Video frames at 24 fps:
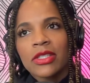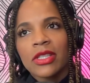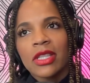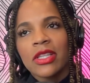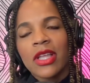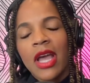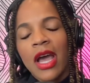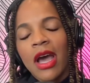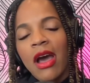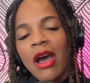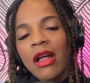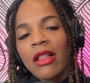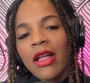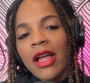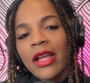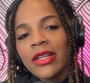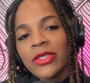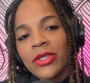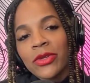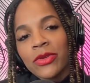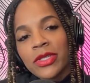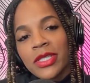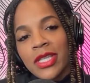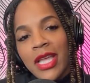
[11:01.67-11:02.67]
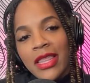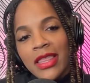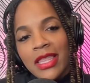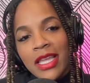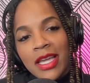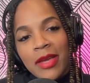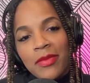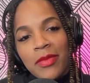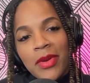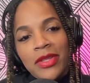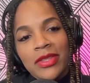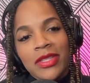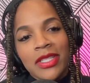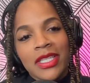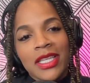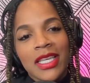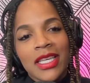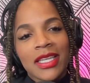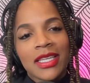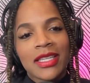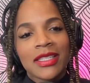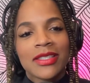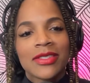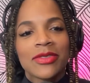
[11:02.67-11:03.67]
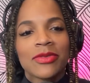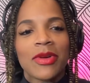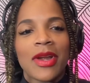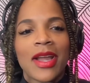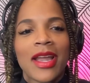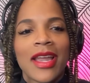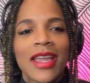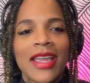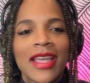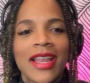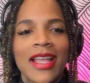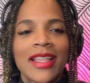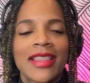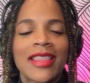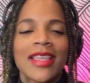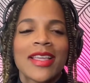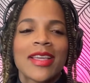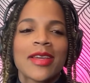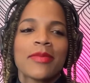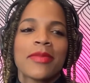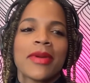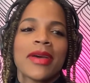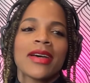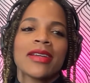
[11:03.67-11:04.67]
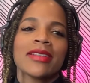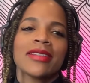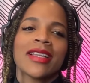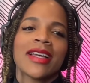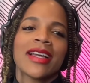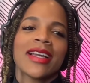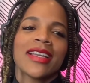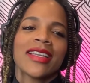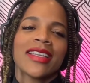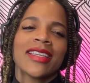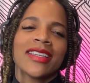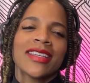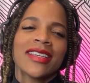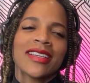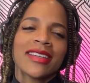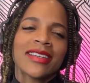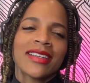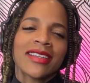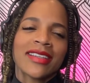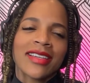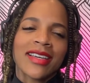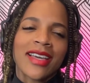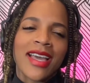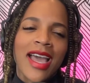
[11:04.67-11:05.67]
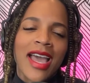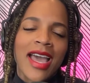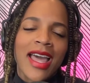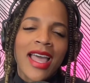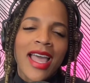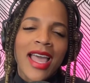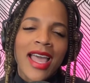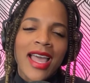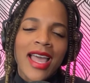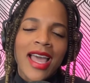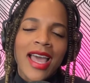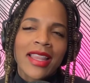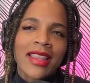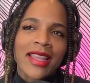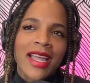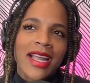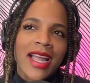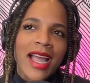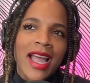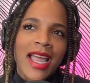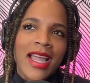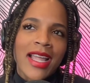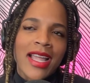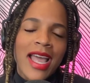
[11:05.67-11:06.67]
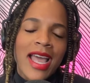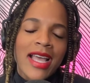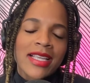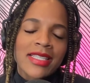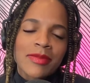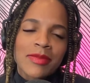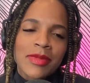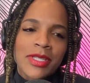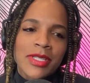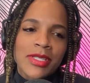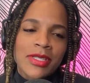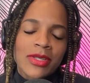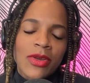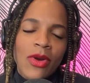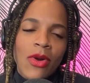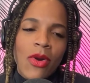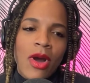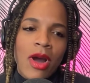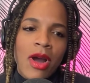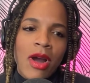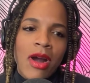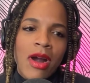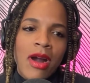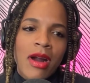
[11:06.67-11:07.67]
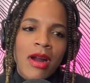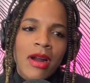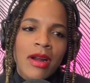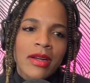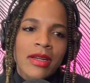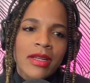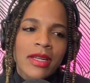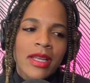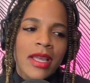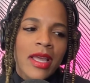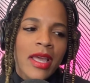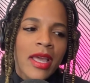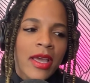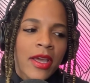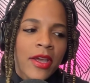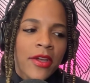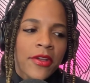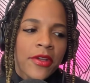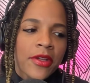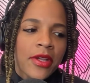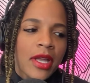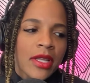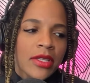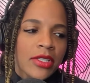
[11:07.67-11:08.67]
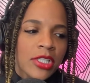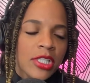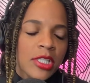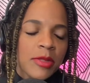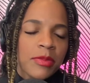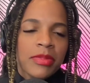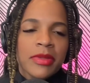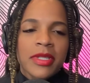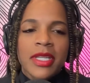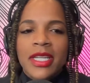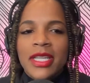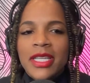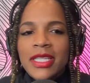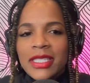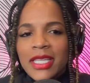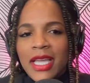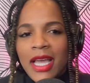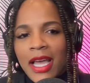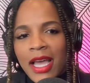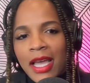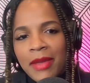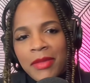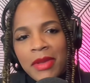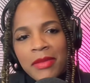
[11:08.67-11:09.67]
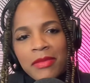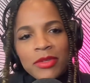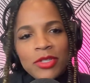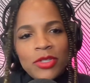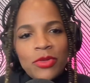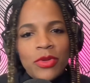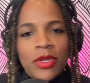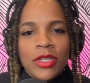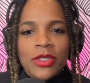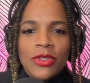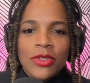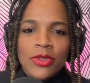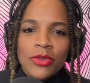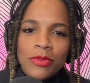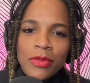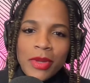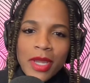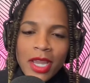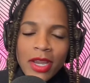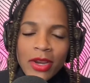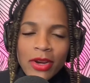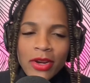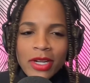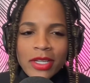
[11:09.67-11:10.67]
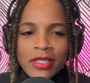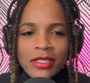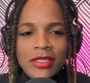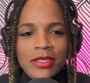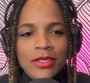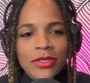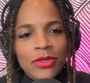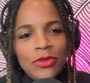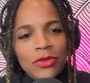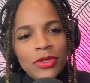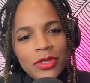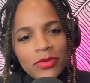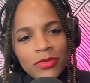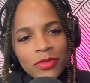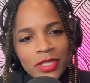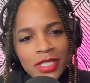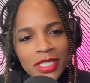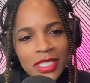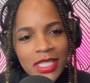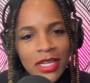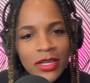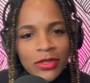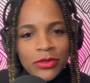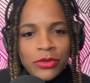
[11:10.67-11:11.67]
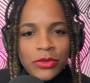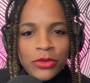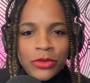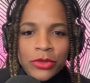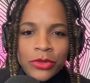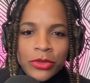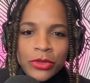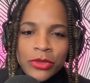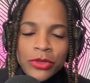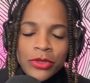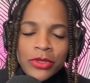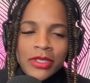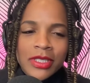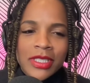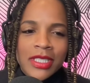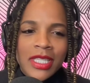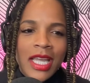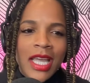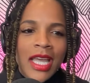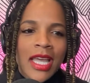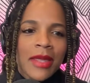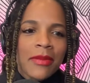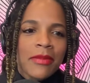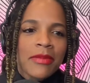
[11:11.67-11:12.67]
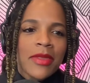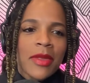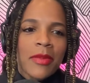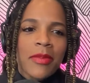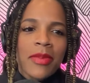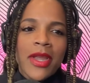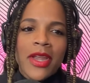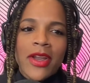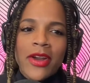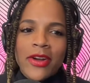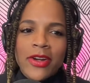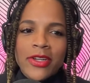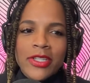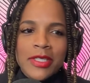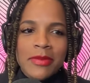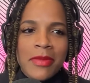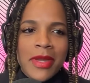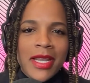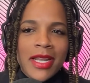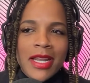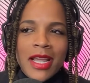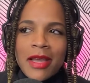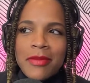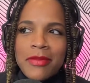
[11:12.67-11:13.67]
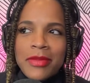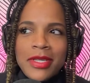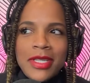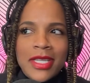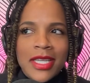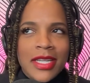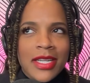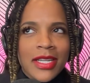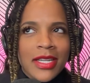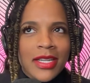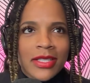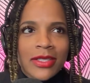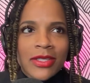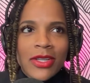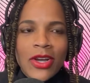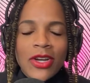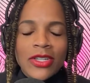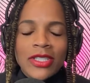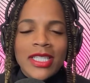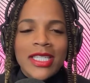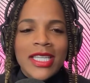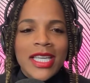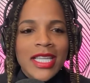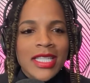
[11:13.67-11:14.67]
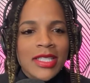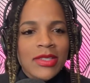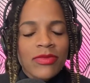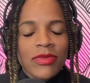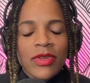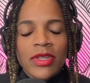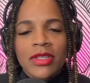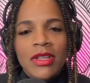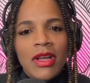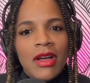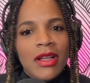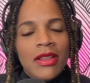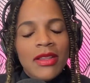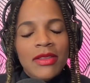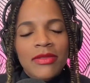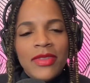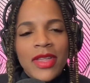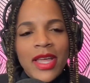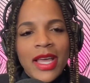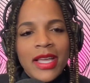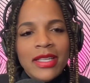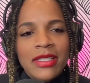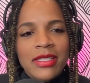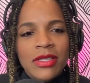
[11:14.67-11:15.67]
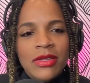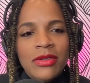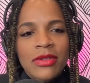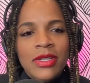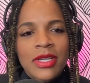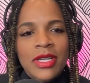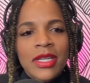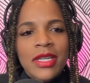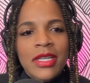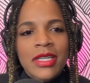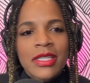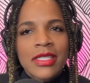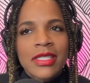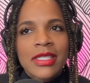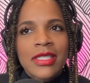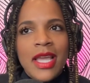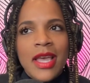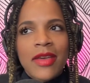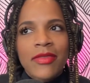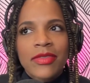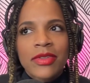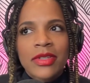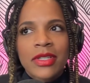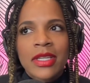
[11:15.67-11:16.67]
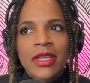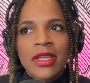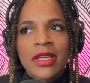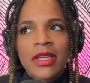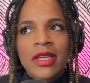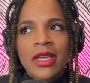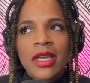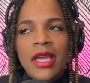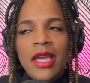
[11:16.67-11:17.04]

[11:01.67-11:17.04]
all I do is I think about the kids, right? And I think about like it has to be so hard splitting time in between 2 parents, 2 different set of rules. The parents may not be getting along. The kids feel all of that. So it is definitely,